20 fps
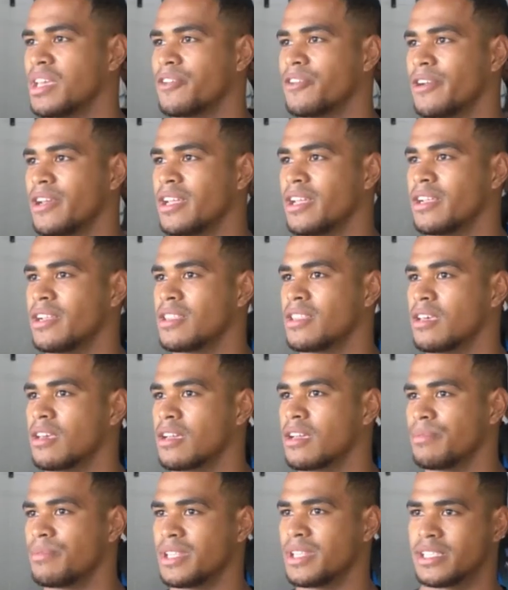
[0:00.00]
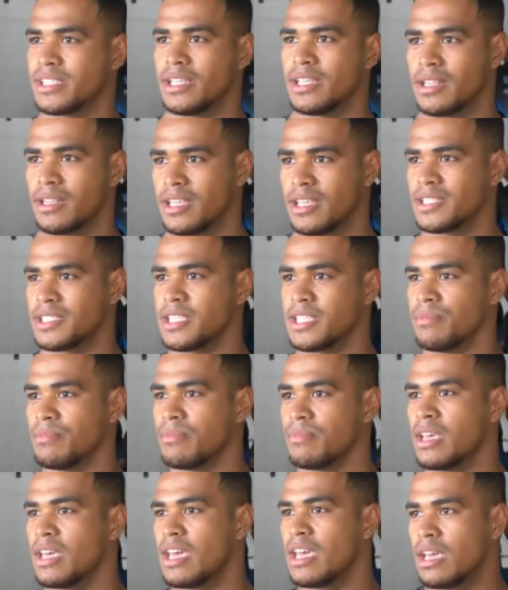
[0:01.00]
being created, the Kaiviti Silktails
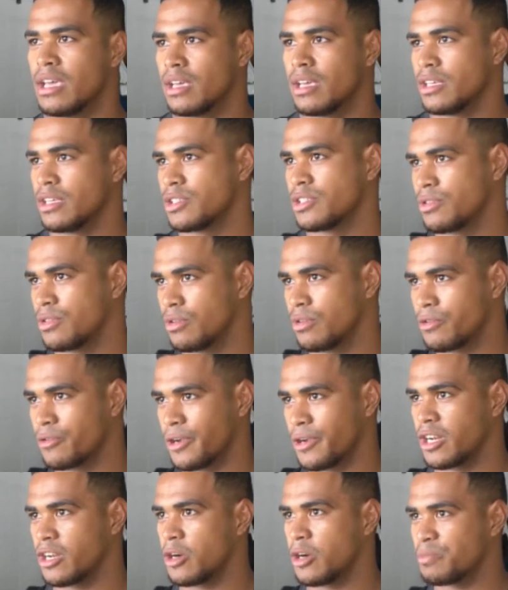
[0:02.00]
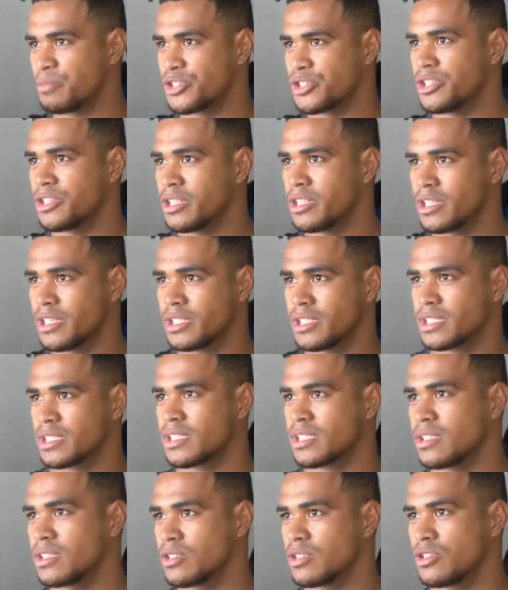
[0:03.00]
team, is to create
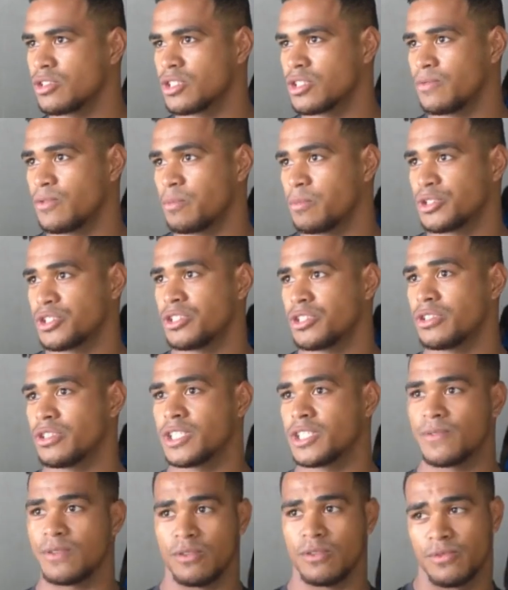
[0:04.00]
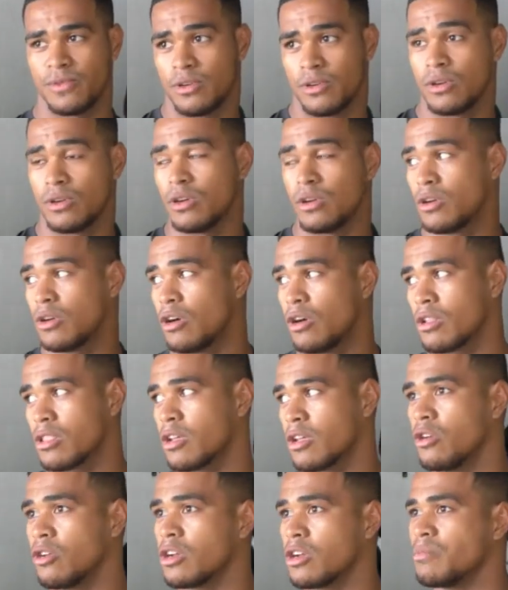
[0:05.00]
opportunities, those of opportunities for all
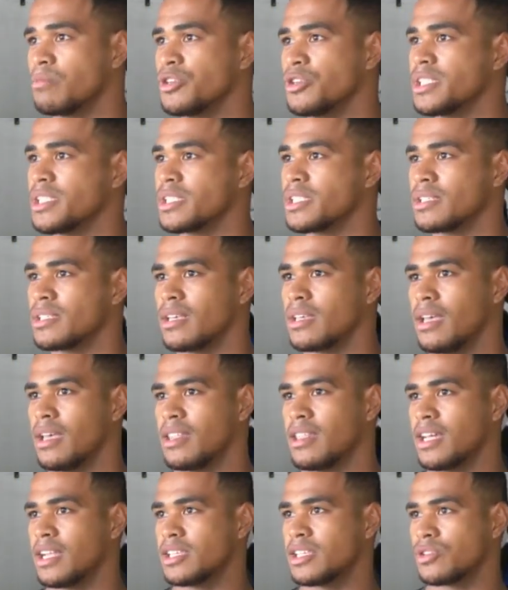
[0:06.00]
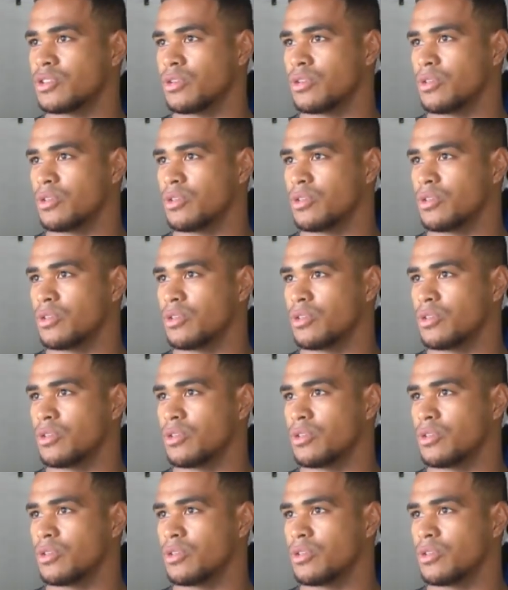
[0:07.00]
the local boys and that is